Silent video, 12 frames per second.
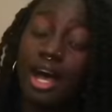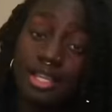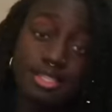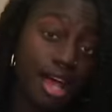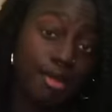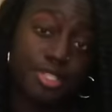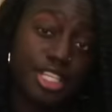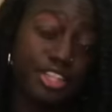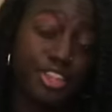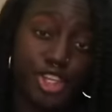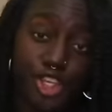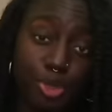Adopted
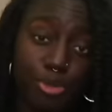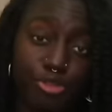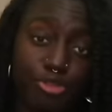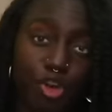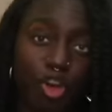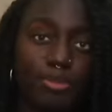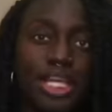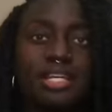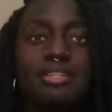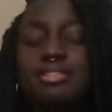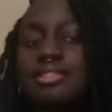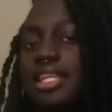in the human form,
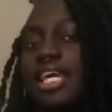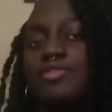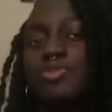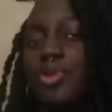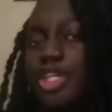slaves would